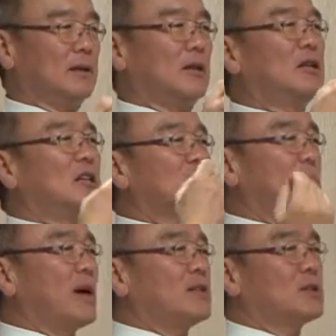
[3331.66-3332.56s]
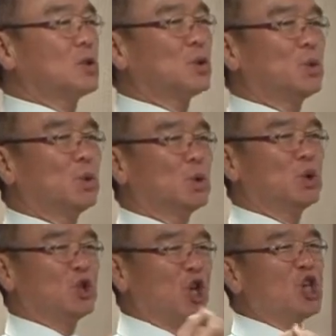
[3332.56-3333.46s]
in response to
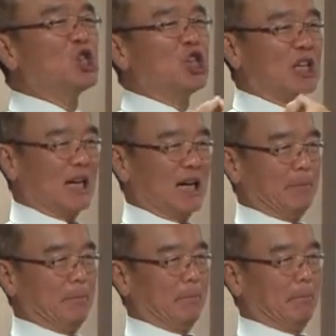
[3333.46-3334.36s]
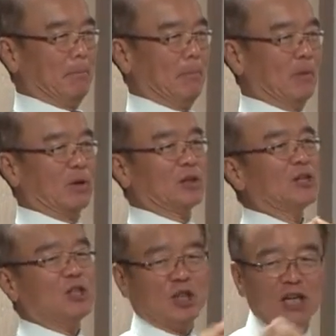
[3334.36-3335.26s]
change in income. Okay,
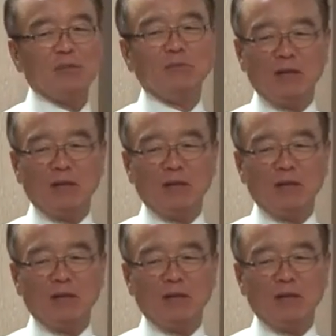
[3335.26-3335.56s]
that's income